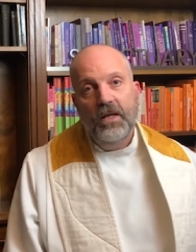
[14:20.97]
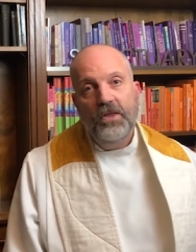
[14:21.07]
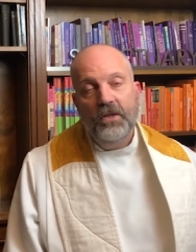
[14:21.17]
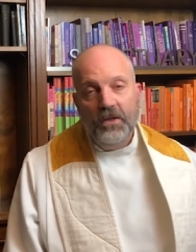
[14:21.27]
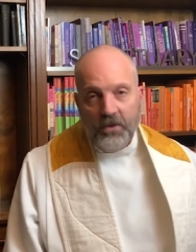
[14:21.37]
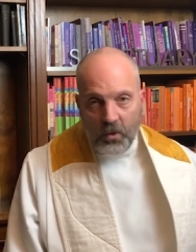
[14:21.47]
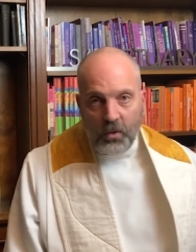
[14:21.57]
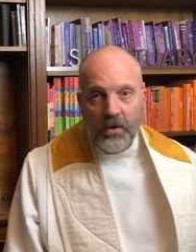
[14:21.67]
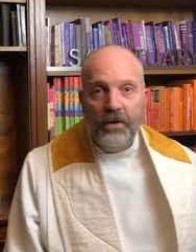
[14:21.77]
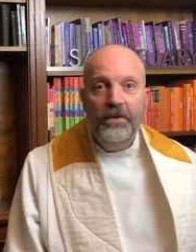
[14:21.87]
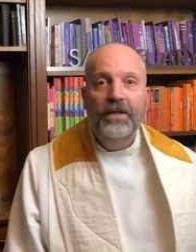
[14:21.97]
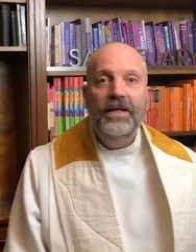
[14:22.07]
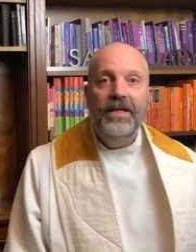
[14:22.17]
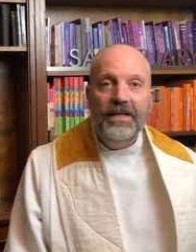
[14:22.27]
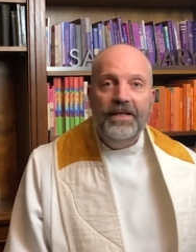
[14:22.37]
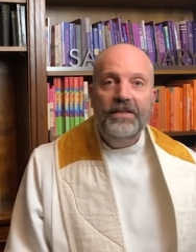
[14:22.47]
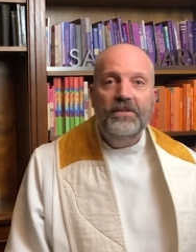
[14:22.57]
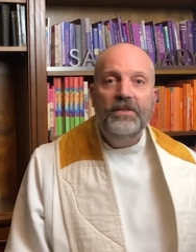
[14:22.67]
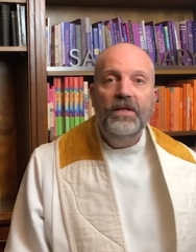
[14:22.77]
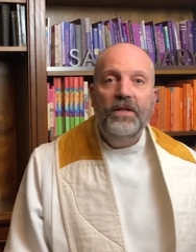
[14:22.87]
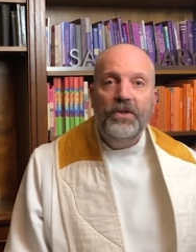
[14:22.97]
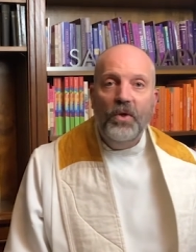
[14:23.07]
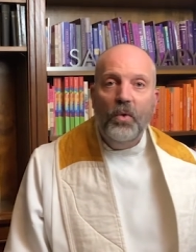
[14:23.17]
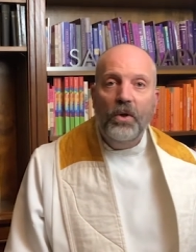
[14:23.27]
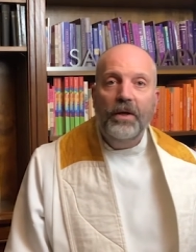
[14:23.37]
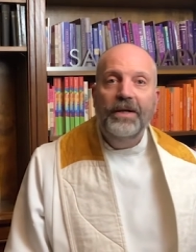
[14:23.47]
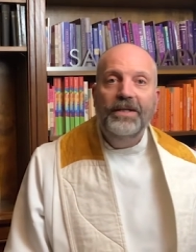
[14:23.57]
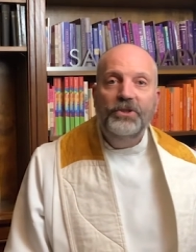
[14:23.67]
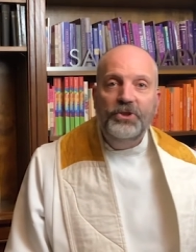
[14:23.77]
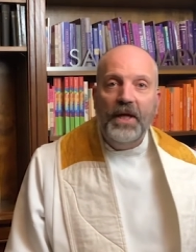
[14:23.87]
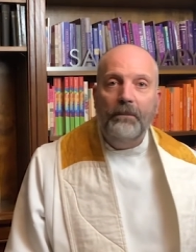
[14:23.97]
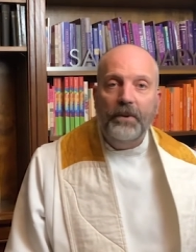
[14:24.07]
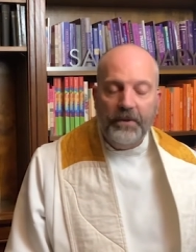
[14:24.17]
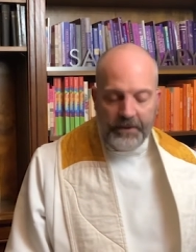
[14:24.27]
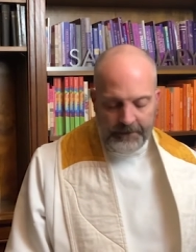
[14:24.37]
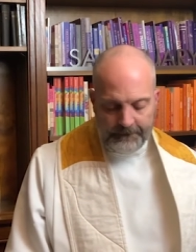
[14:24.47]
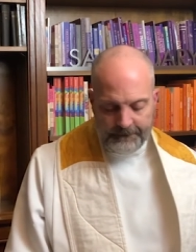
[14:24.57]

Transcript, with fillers: The Lord is your shepherd.